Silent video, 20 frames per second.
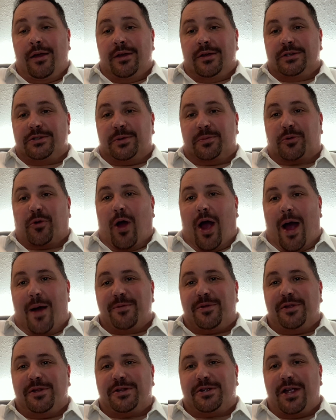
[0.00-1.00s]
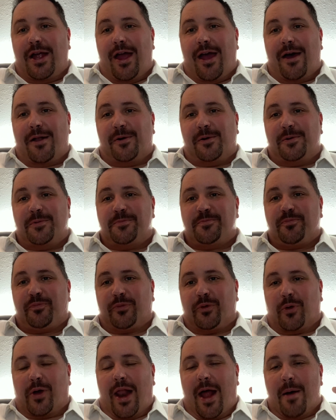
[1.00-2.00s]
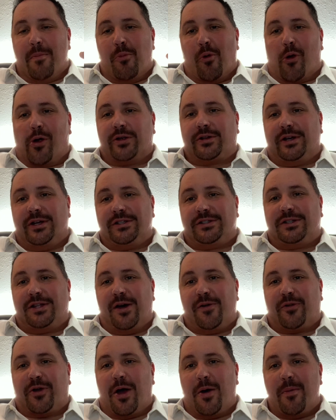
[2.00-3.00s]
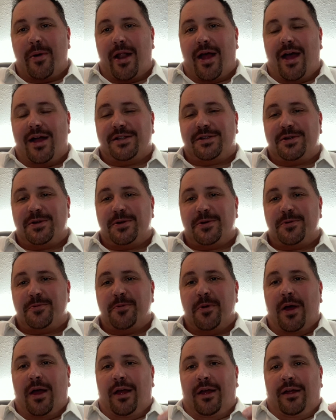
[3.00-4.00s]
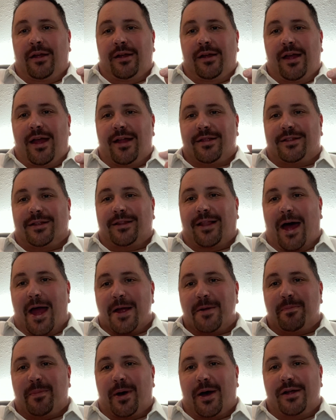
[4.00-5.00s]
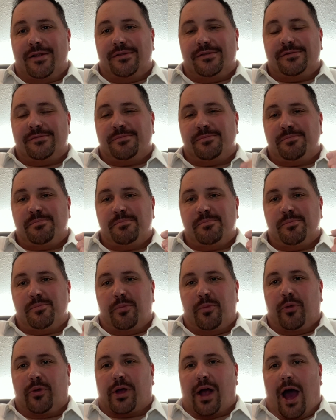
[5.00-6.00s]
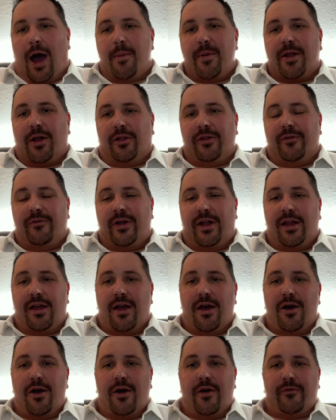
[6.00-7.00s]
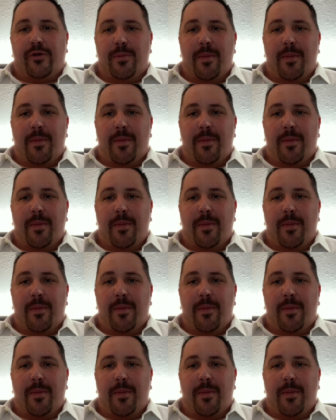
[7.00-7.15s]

Subscribe to the channel. We're going to have more good stuff coming at you. Hit the like button. Comment on the video. If you